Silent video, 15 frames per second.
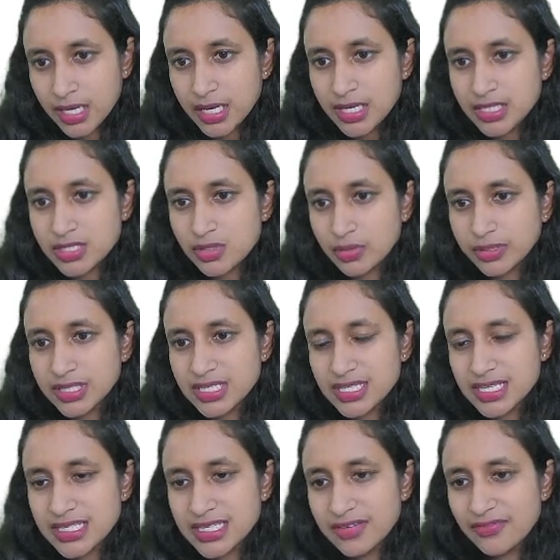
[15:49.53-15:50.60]
So this
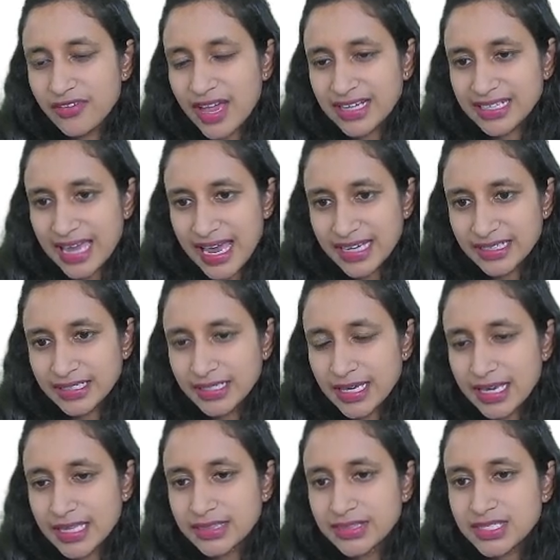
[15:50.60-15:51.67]
is in fact added,
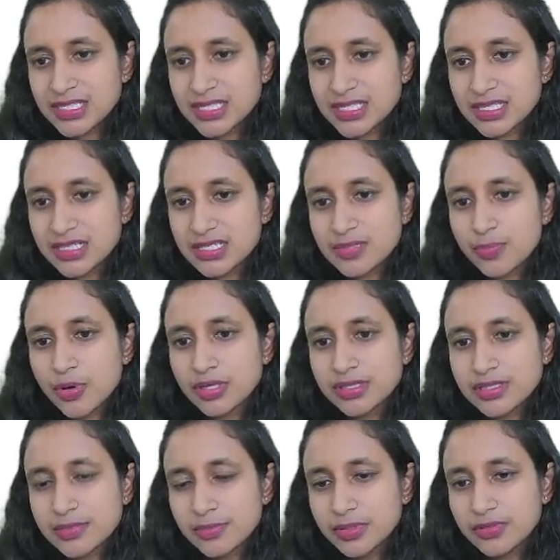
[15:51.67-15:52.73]
and this is
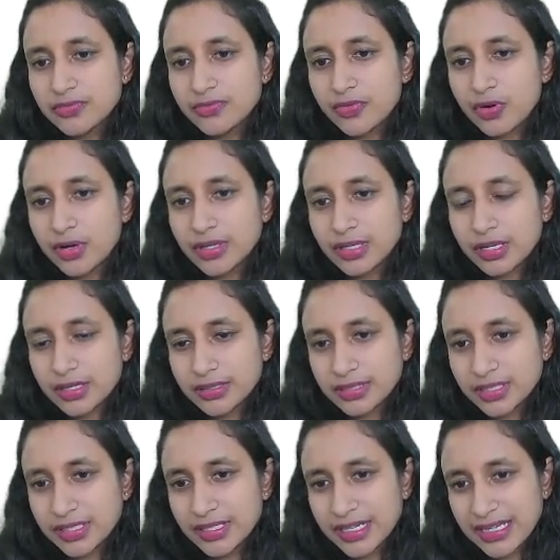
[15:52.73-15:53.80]
responsible for the
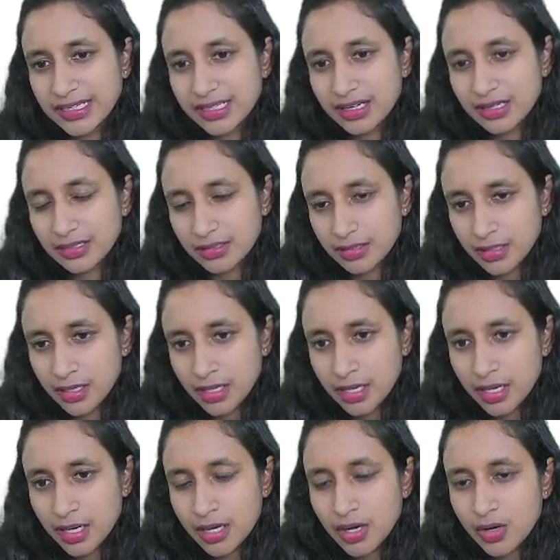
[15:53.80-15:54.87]
green color.
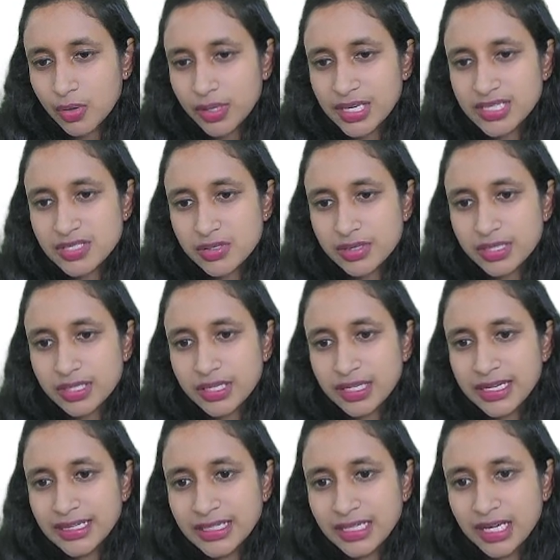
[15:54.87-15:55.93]
Okay, so the
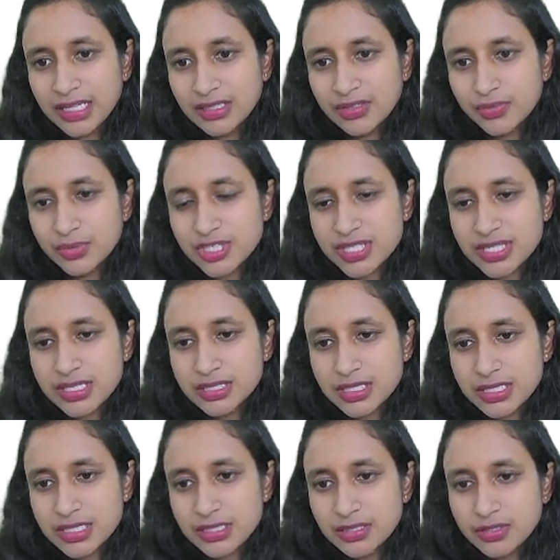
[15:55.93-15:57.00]
green color which is
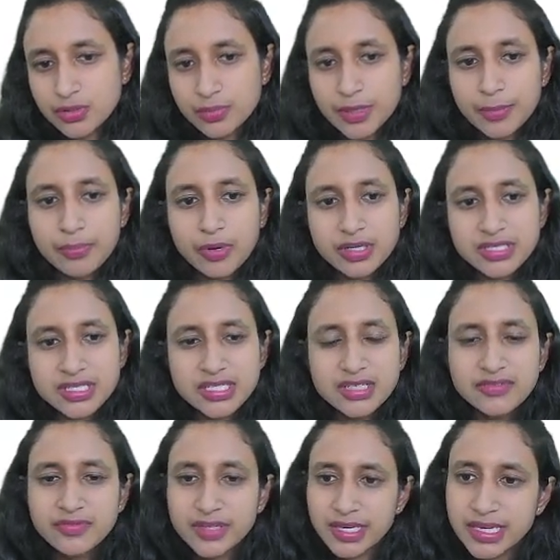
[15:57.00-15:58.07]
considered to be
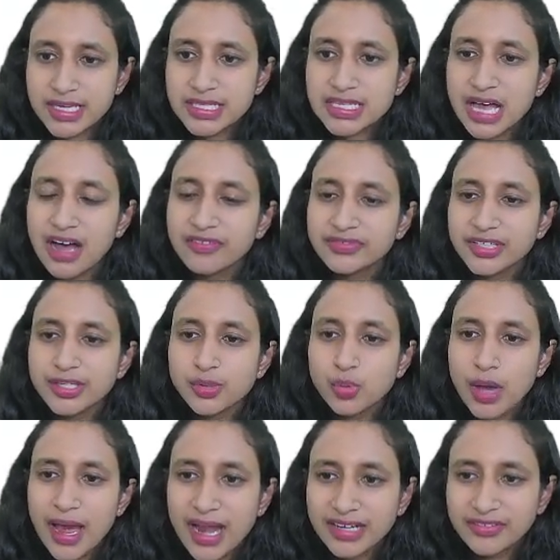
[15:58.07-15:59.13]
positive is after
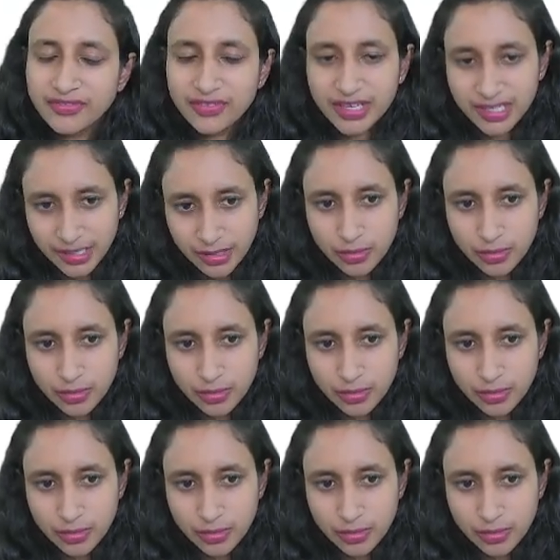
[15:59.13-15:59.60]
you add ferric